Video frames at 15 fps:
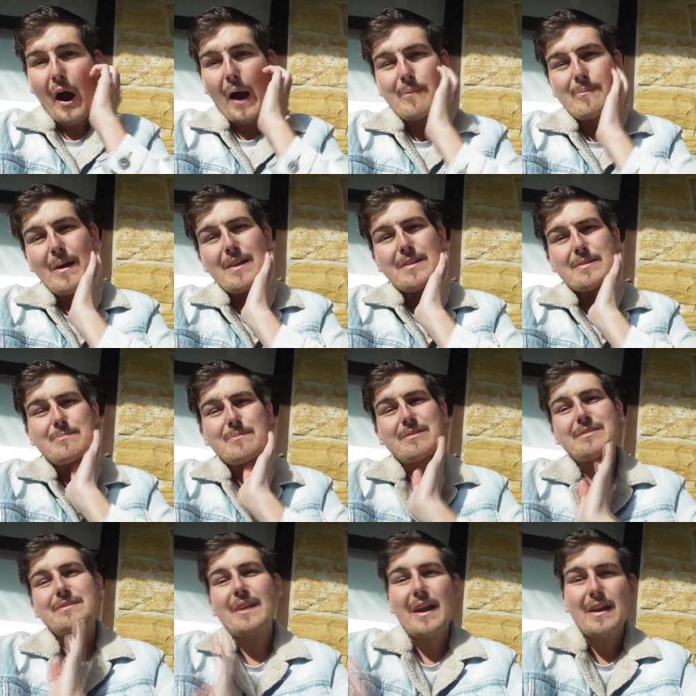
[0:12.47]
I made the
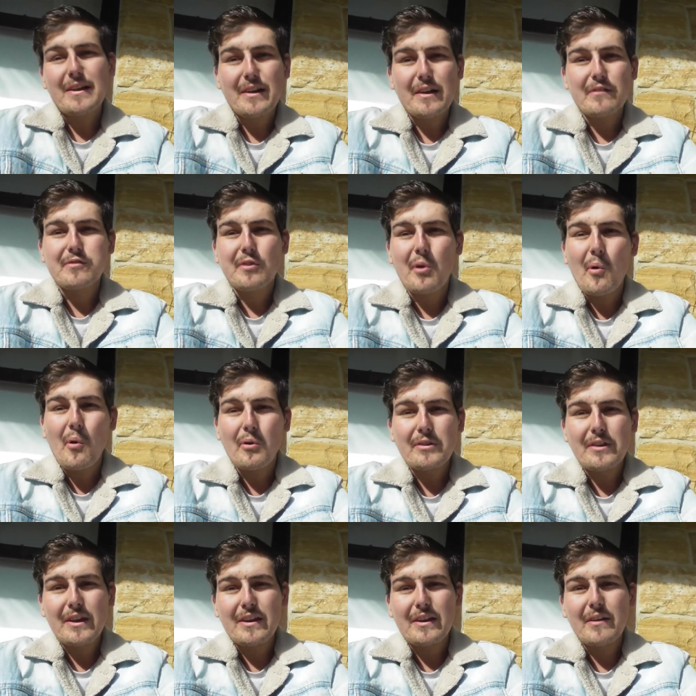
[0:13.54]
mistake of
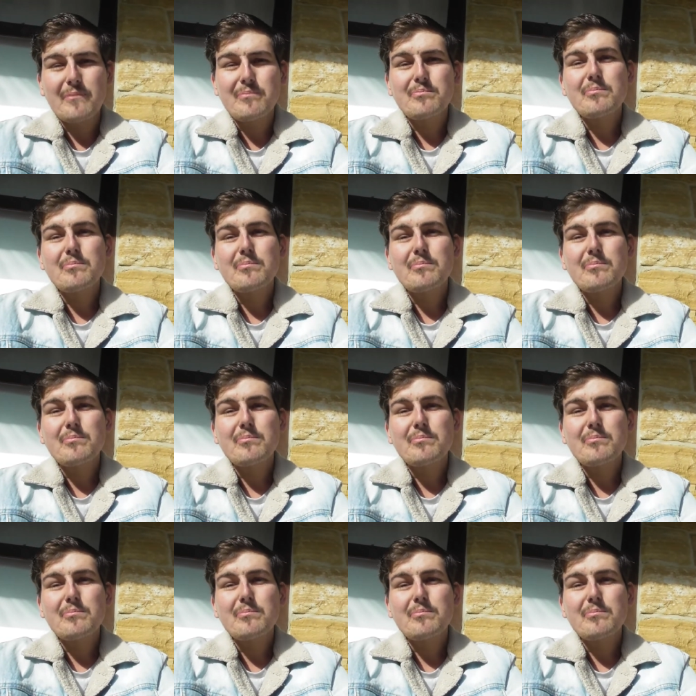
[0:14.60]
calling